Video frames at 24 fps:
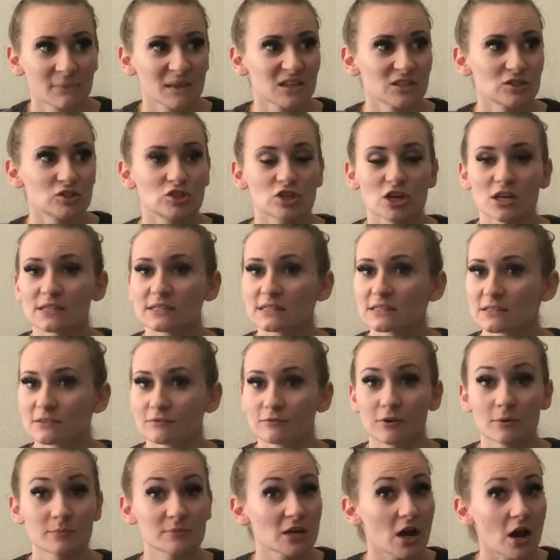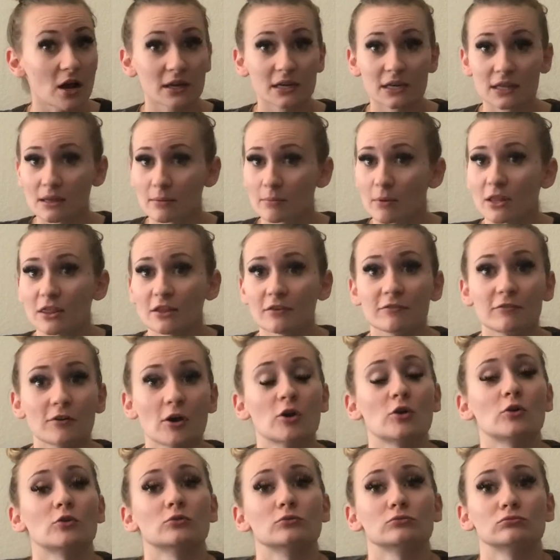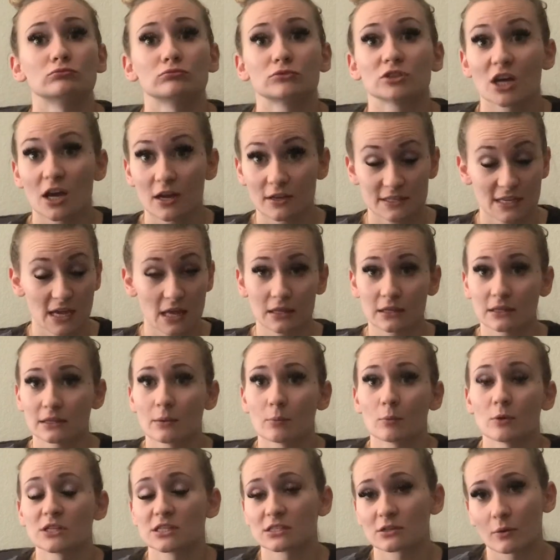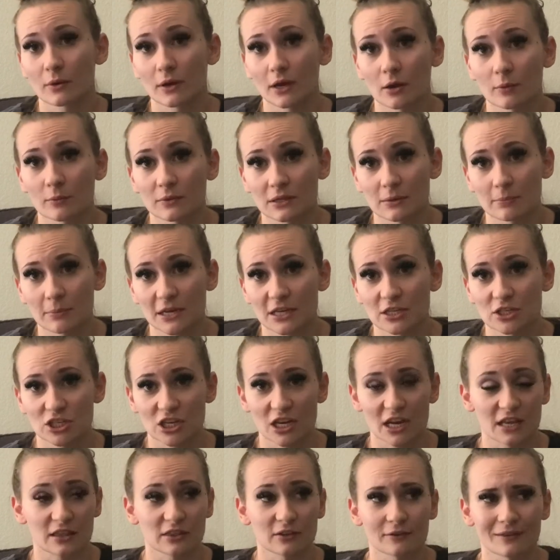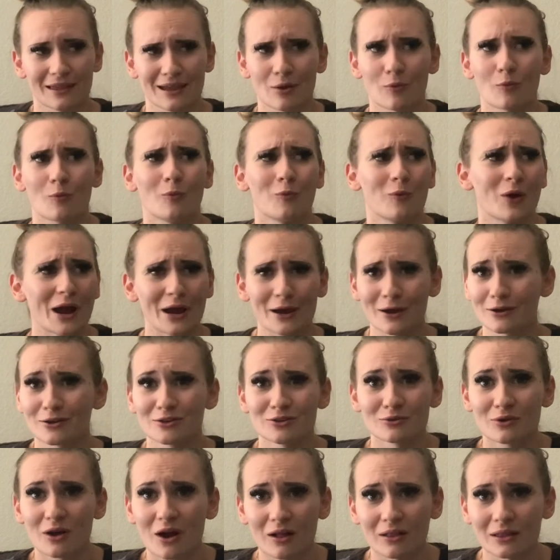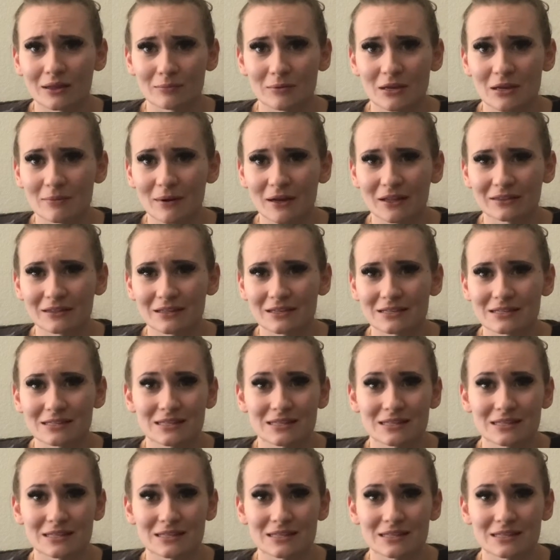just from talking to them on the phone, telling them what's going on with the patient. And they're like, why are you calling me about this?